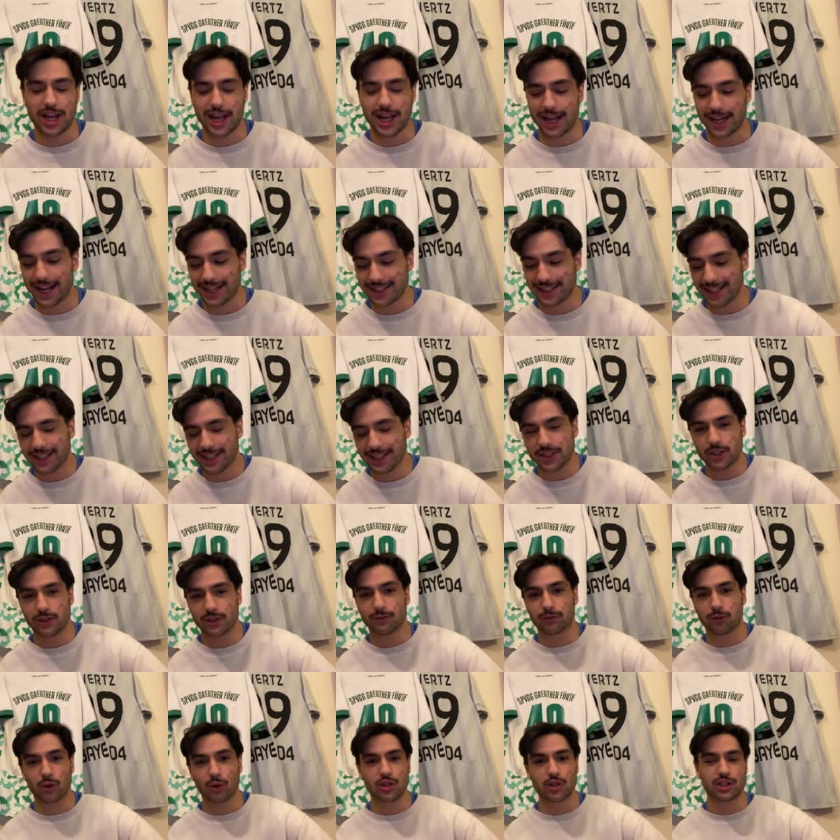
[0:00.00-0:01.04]
And I think it's
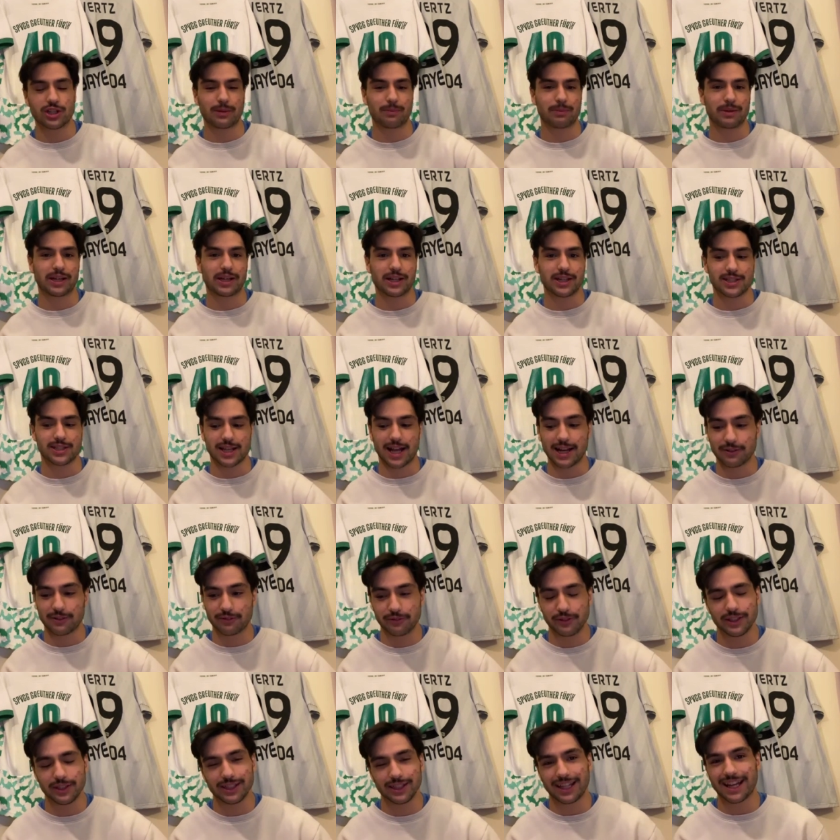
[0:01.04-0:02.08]
unfortunate because I
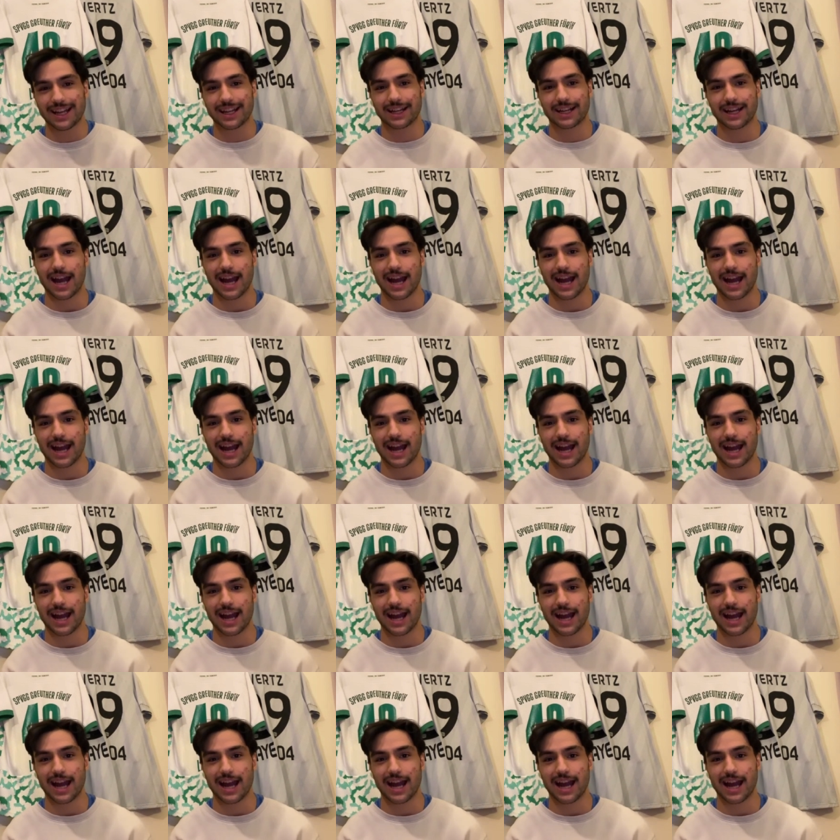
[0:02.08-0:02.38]
feel like